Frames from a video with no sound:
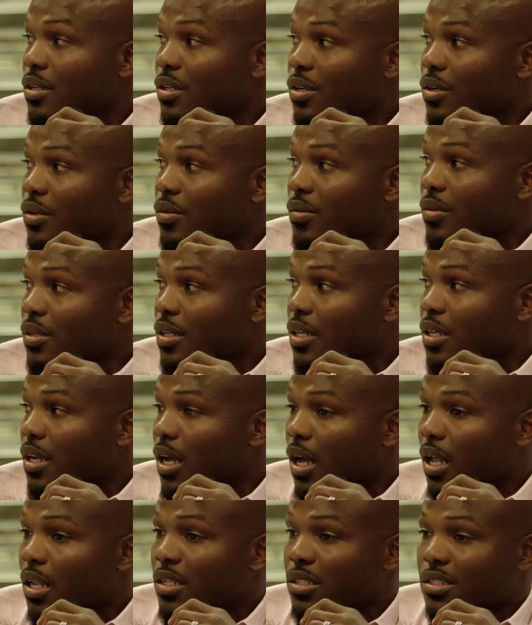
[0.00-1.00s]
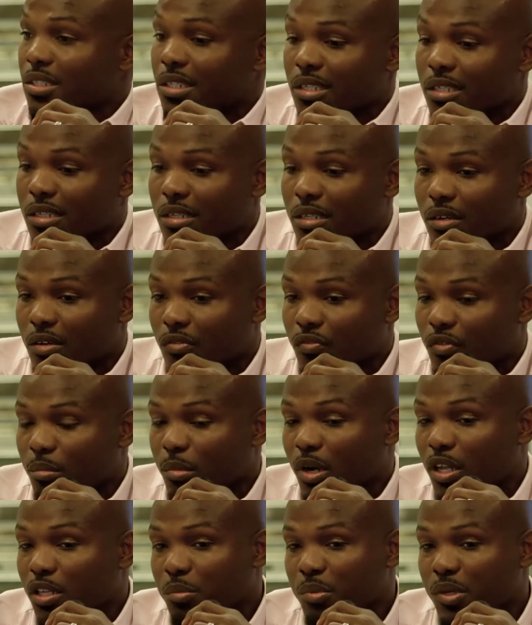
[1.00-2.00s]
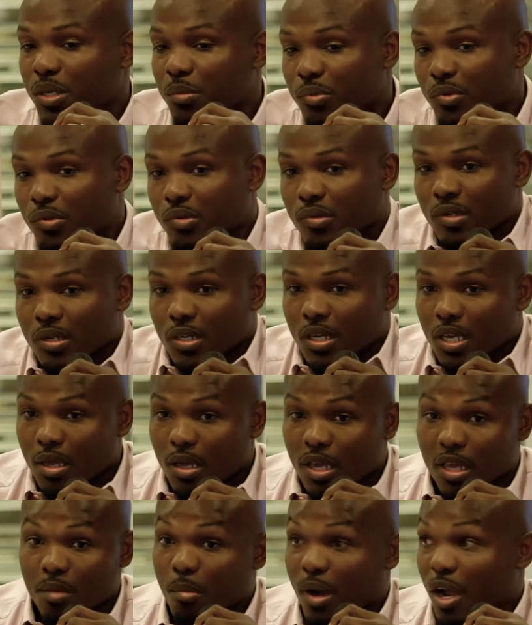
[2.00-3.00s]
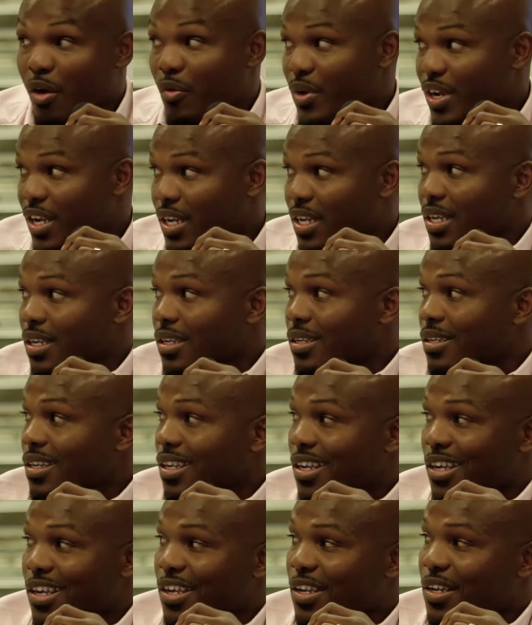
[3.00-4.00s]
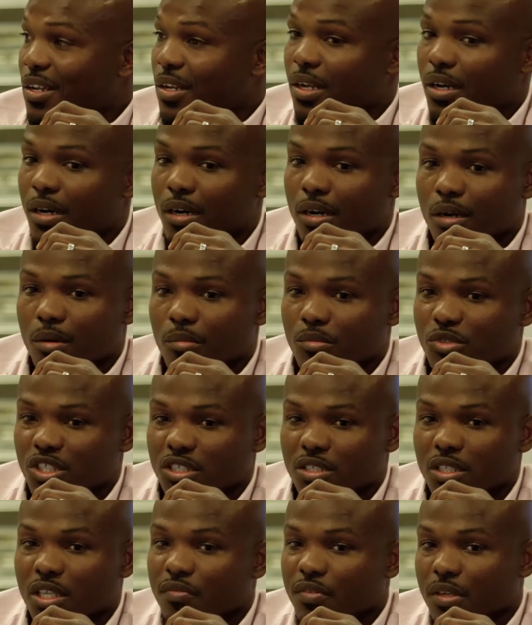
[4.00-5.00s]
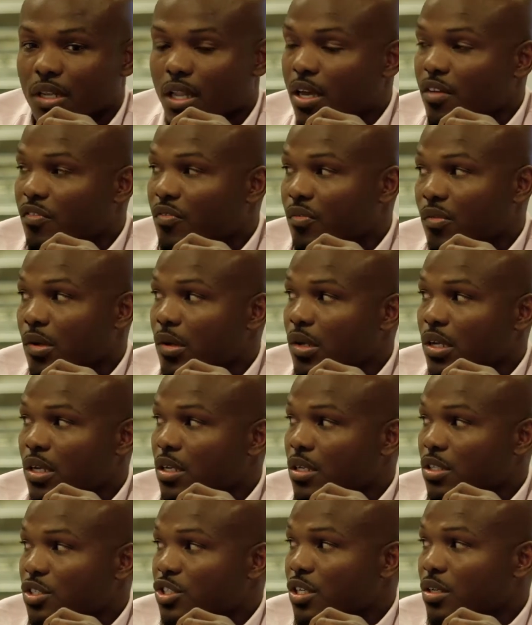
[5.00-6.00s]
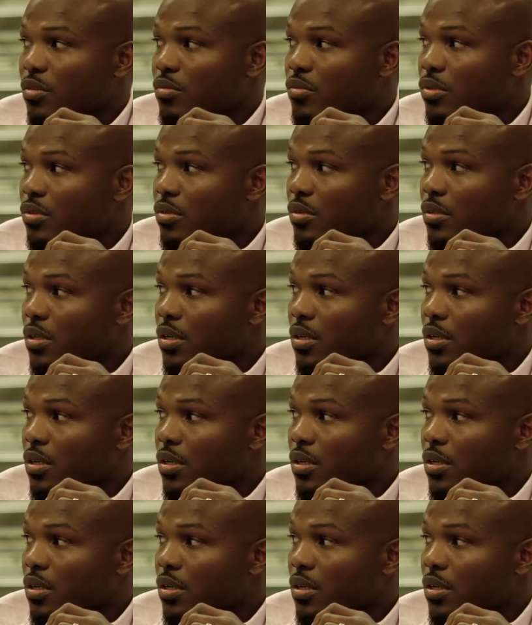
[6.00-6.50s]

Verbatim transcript: you know, the knowledge and uh, from other people, and by reading and um, just living life in general.